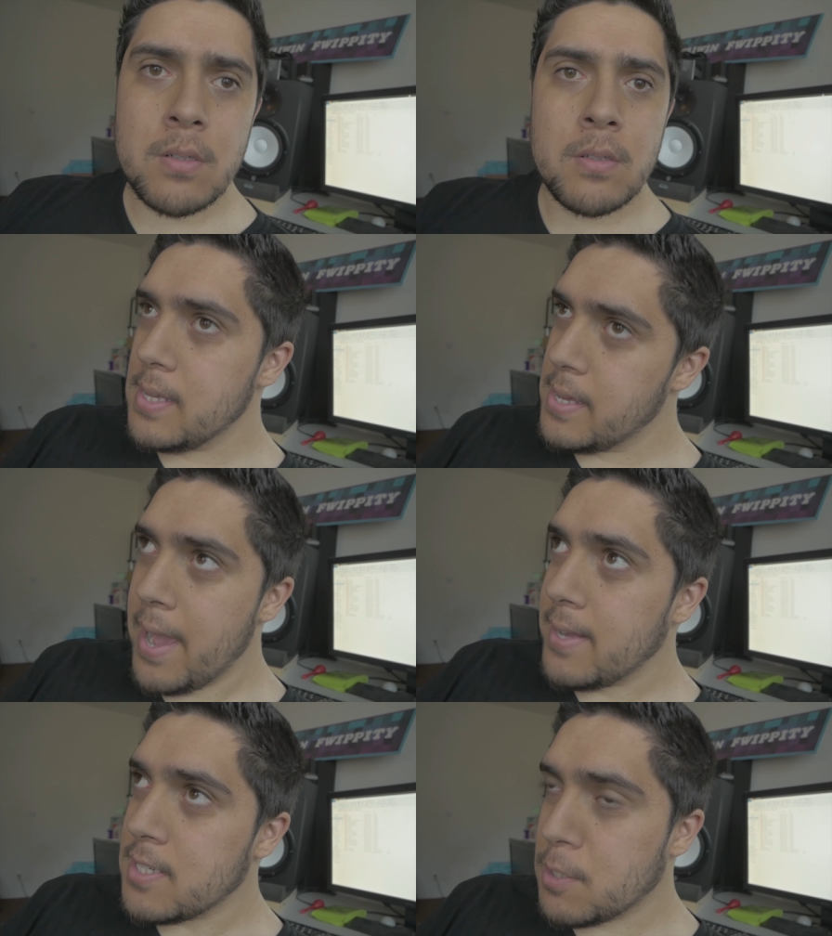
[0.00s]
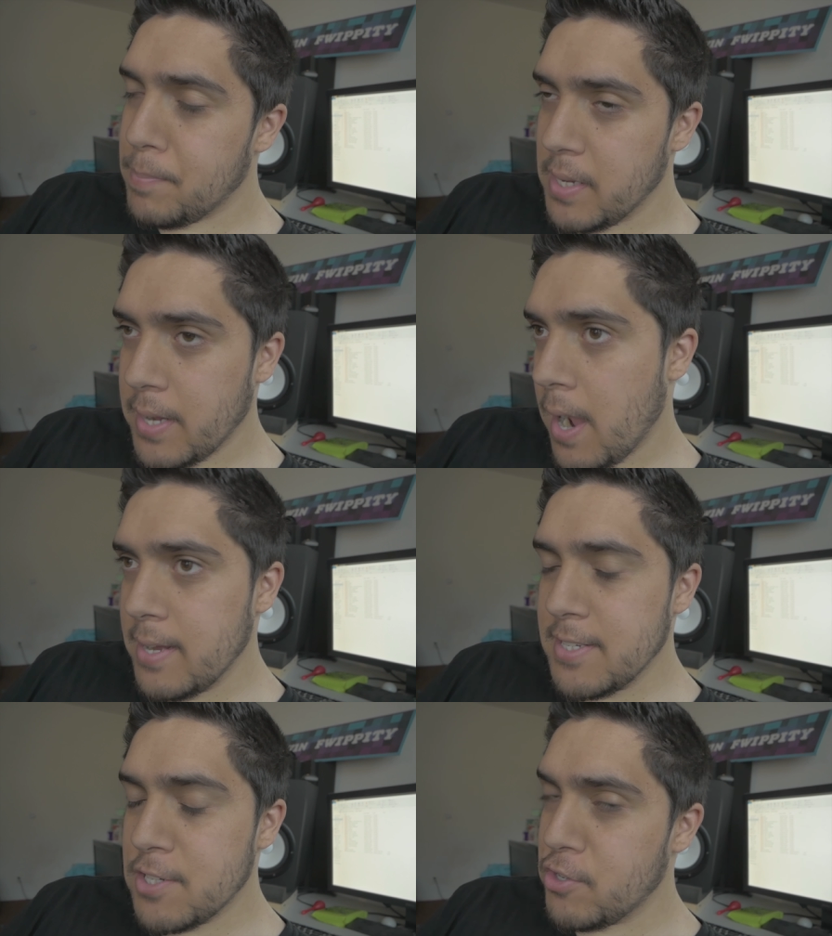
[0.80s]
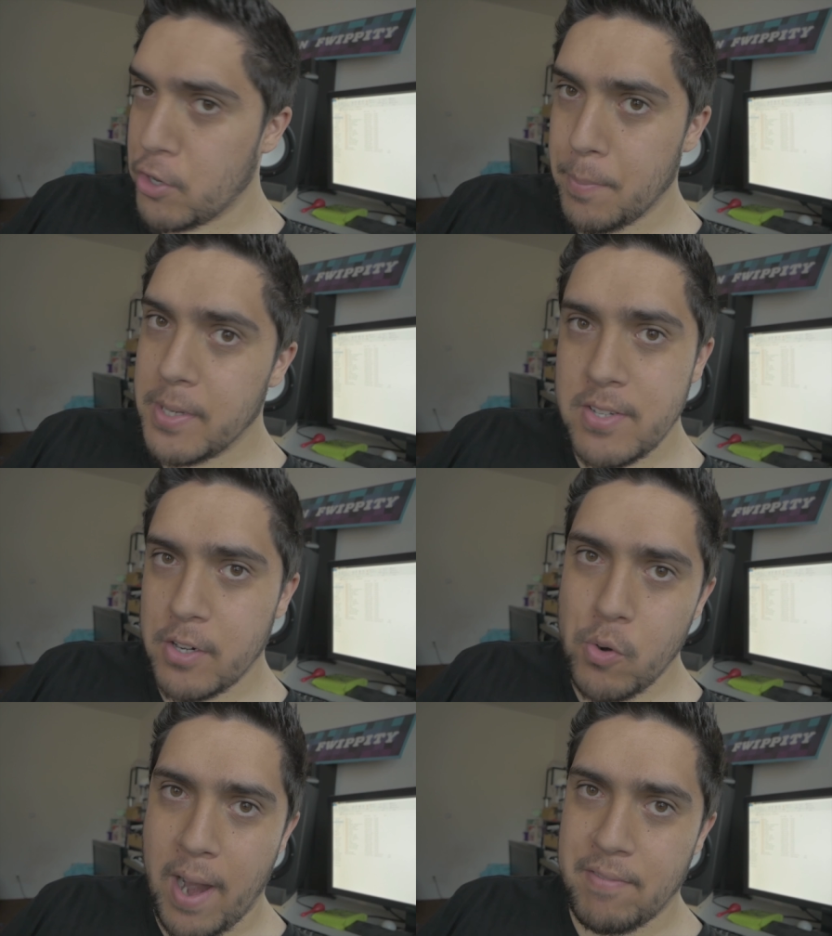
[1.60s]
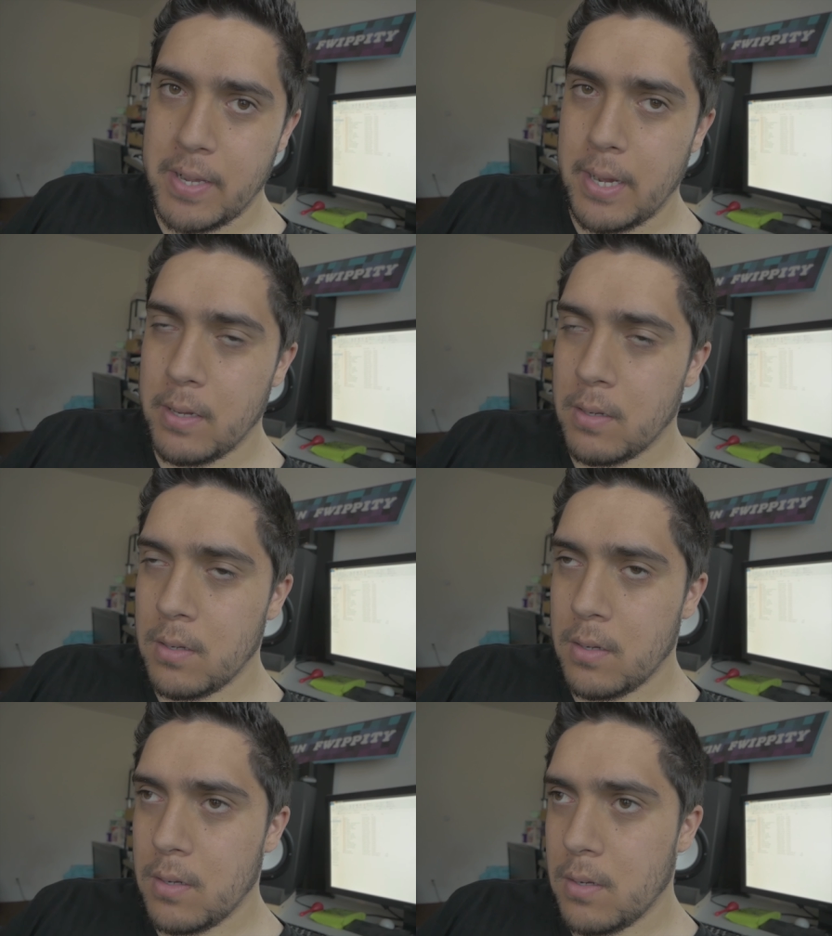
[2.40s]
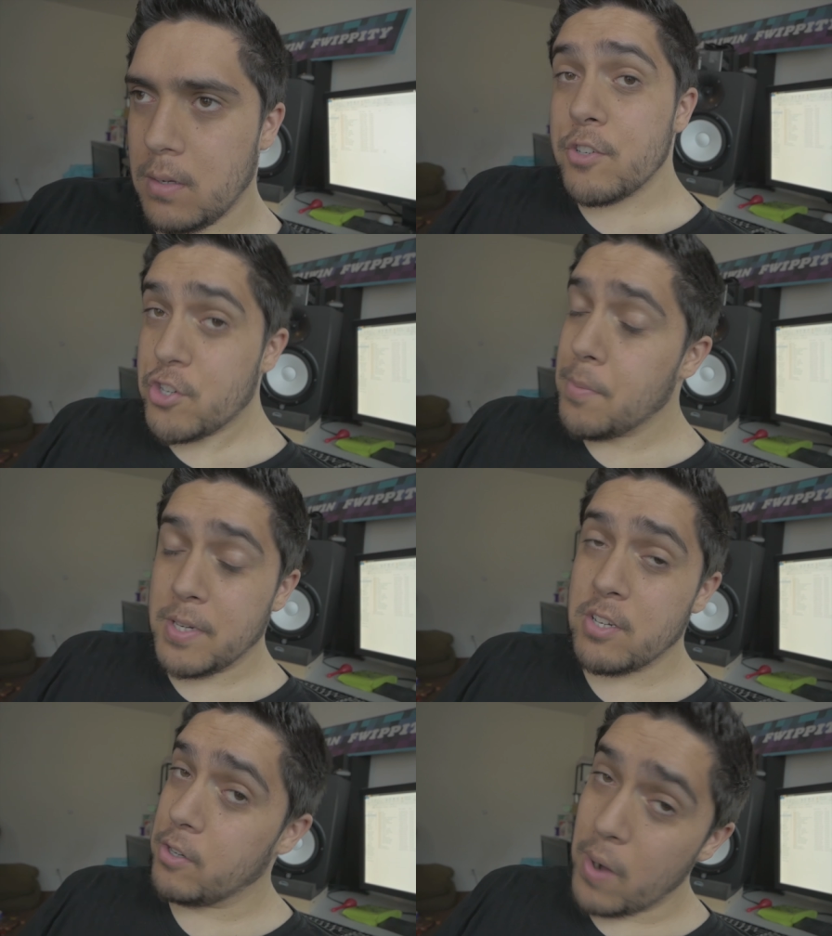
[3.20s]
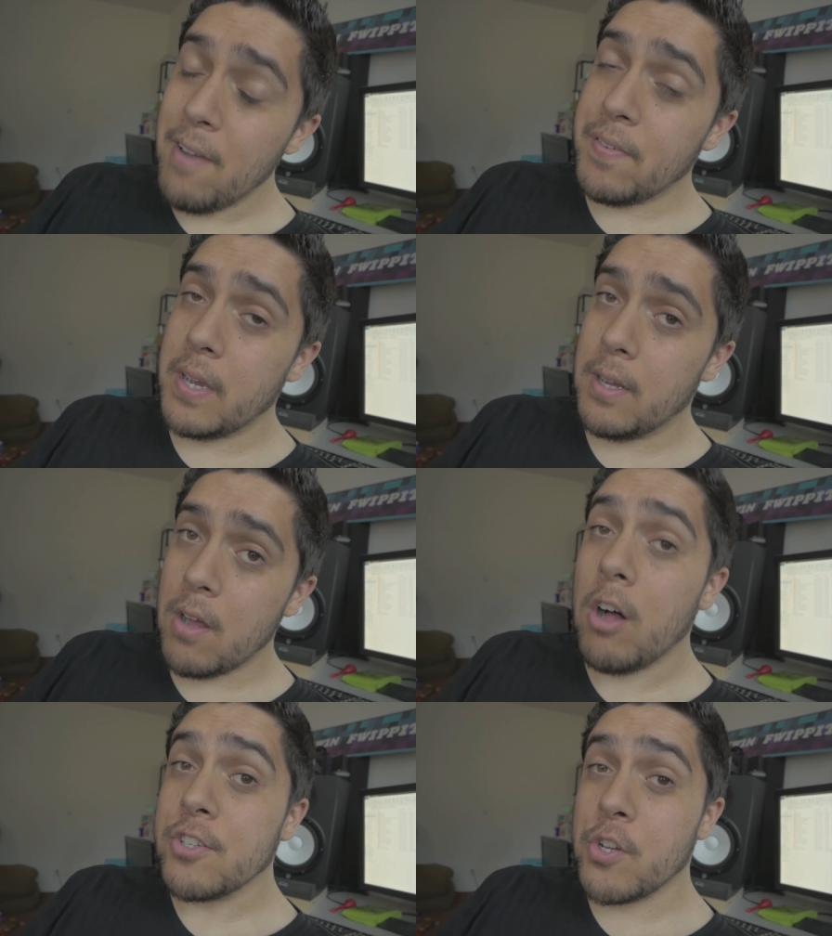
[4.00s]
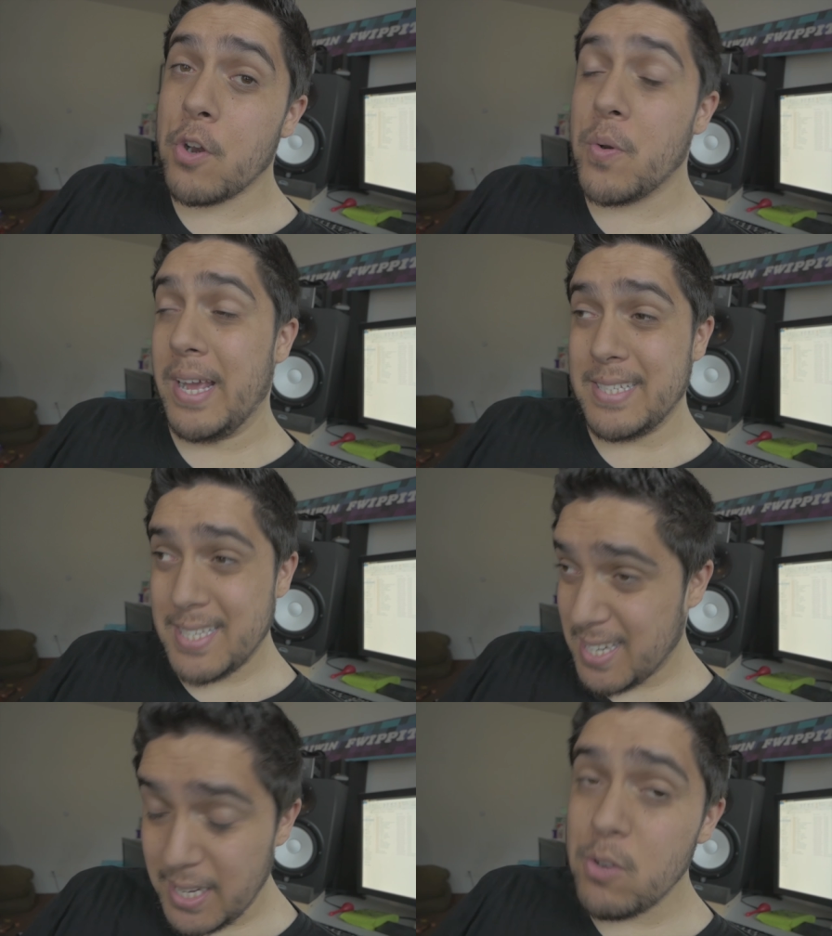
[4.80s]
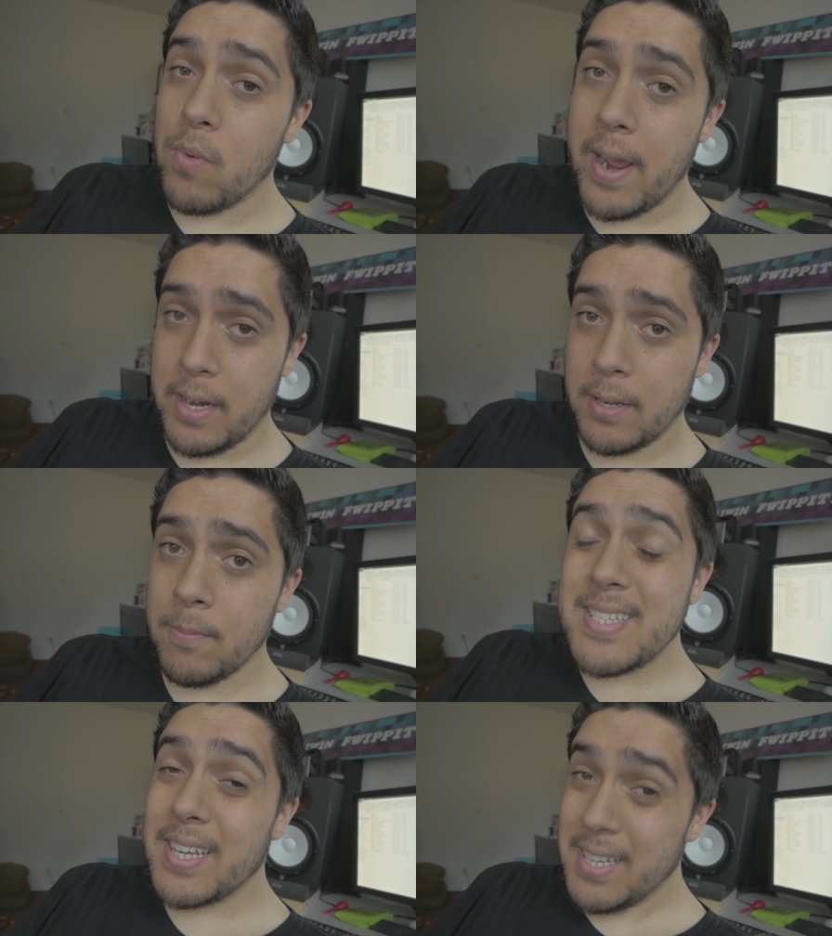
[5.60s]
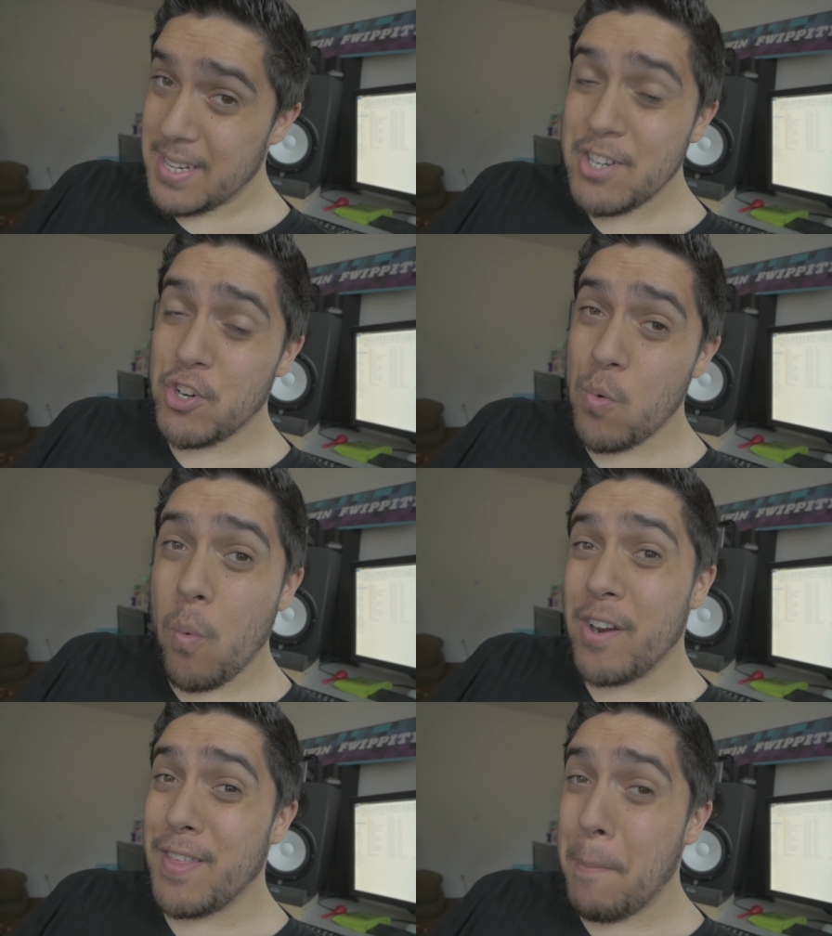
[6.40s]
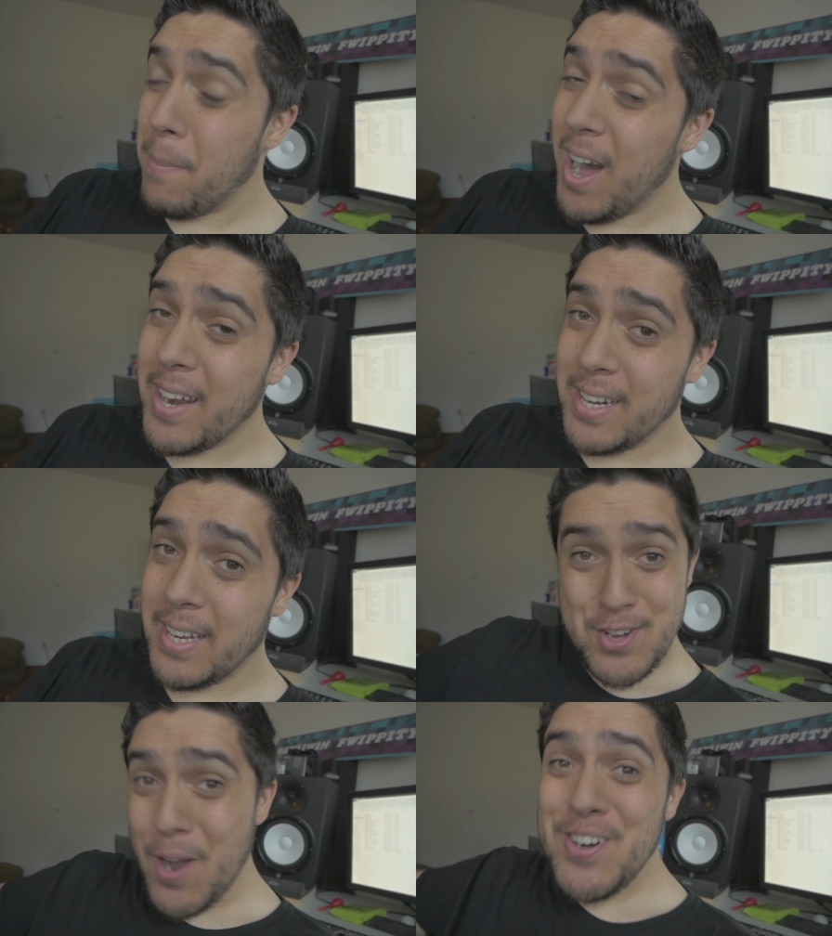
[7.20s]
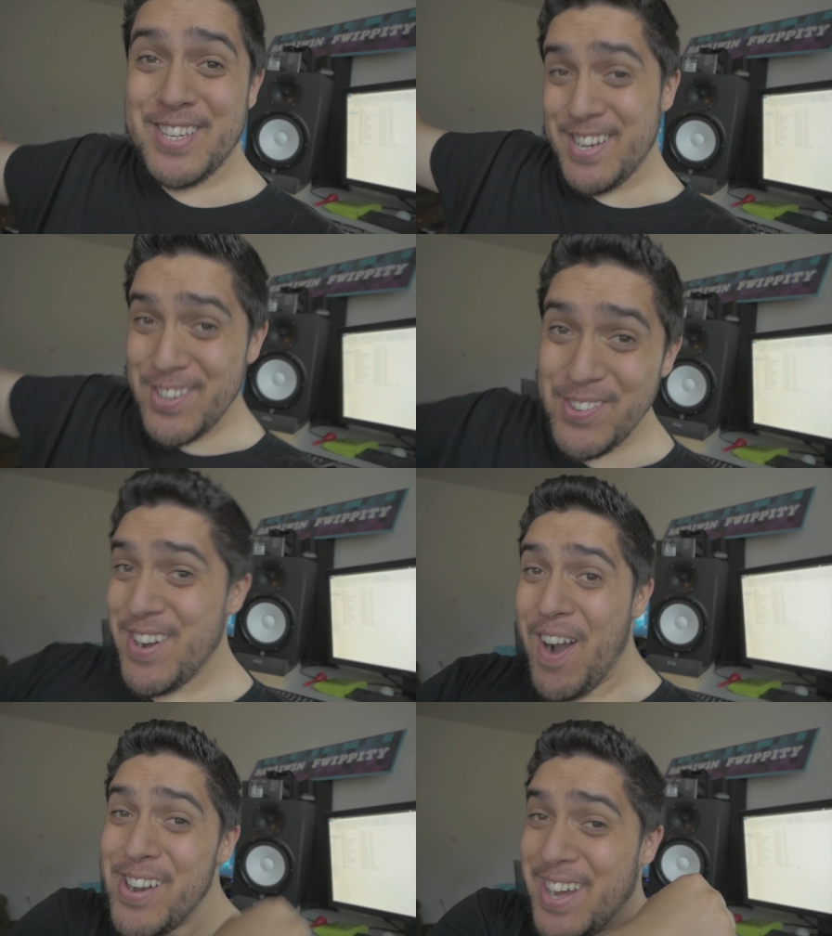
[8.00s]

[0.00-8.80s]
Yes, because dermatographia. Dermatographia, also known as skin writing, is a condition where the body turns into an art